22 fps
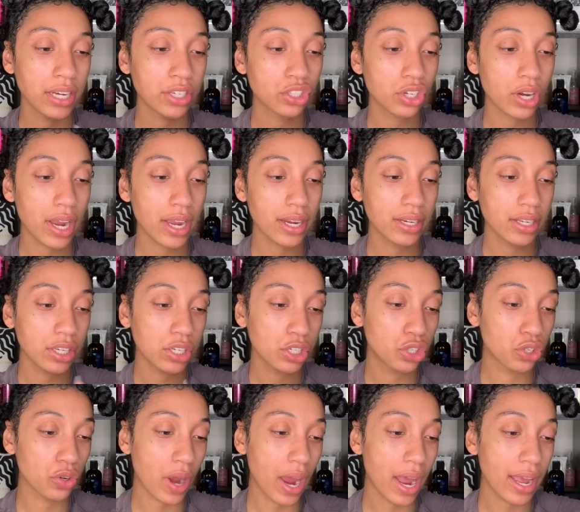ID
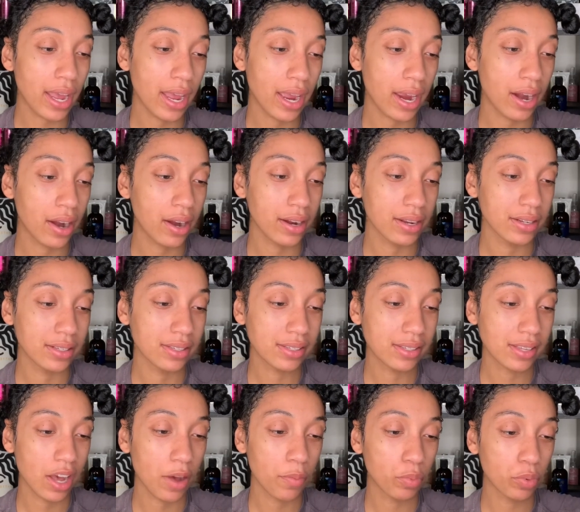Dry Hair and
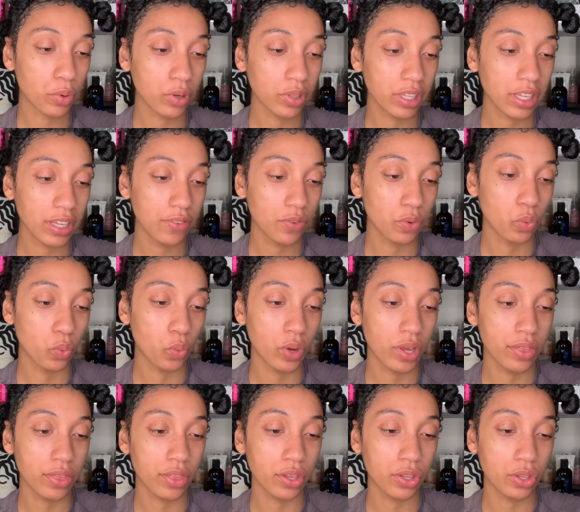Scalp Relief with
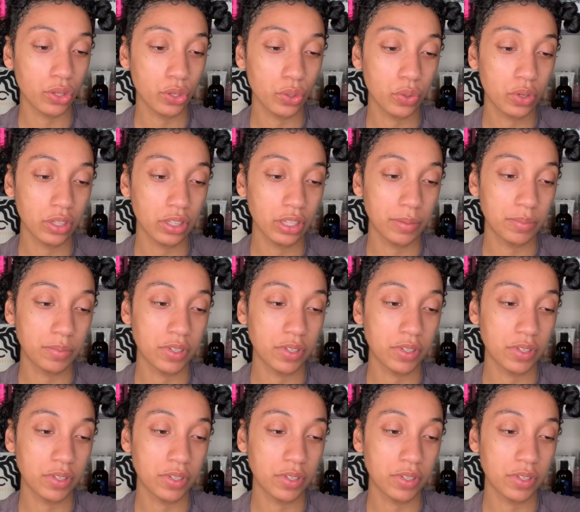Eucalyptus